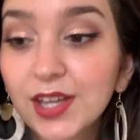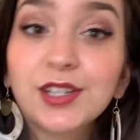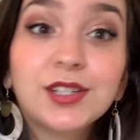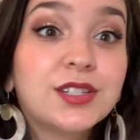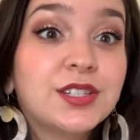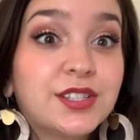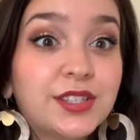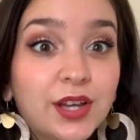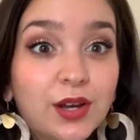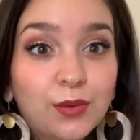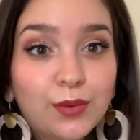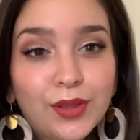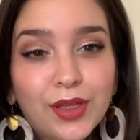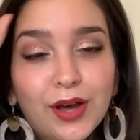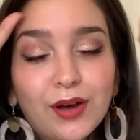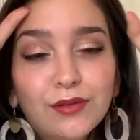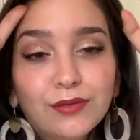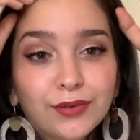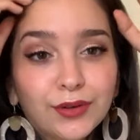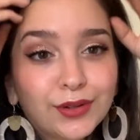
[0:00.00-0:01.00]
So
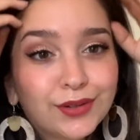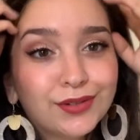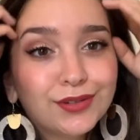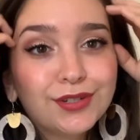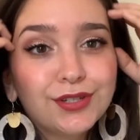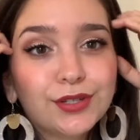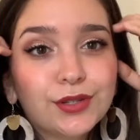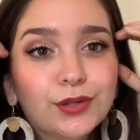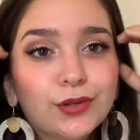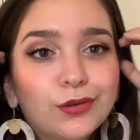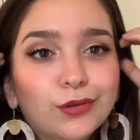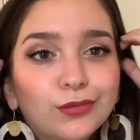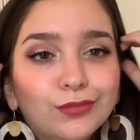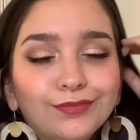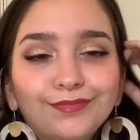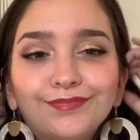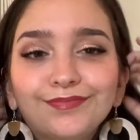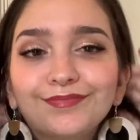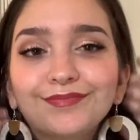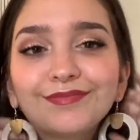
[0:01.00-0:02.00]
without further ado,
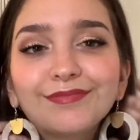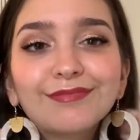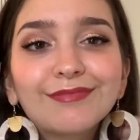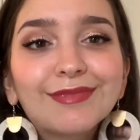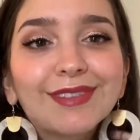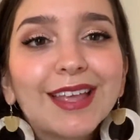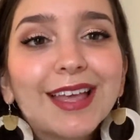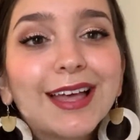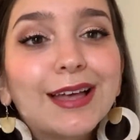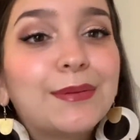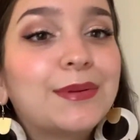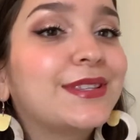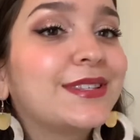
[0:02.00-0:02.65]
I'm